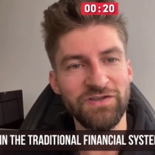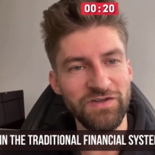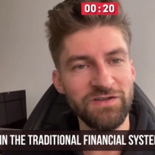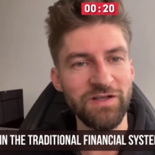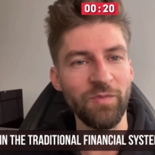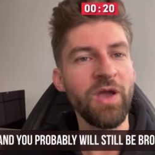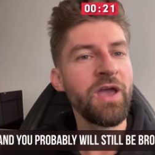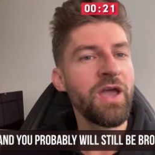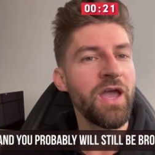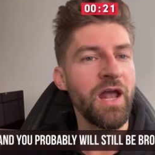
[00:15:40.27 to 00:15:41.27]
system,
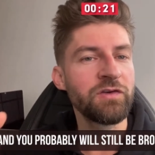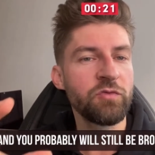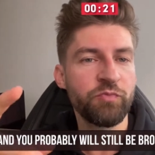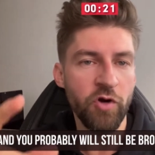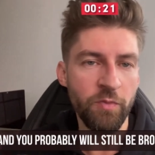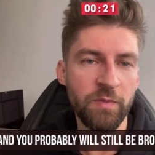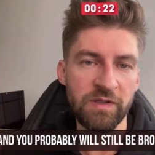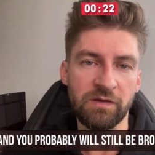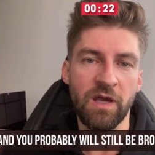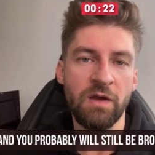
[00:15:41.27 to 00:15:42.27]
and you
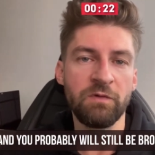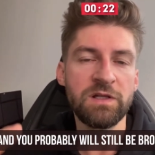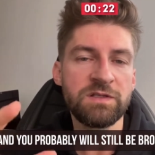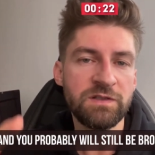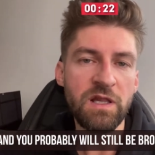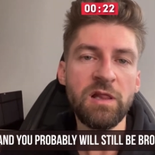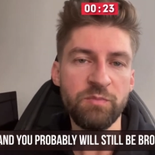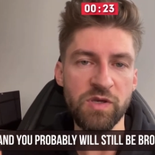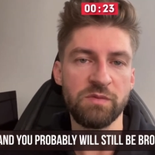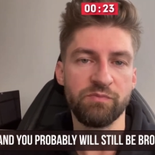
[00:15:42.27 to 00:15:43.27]
probably will still
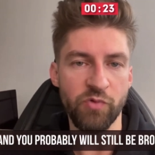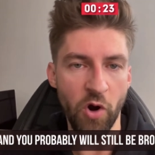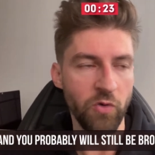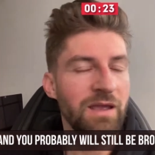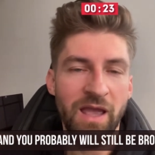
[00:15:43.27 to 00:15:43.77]
be broke.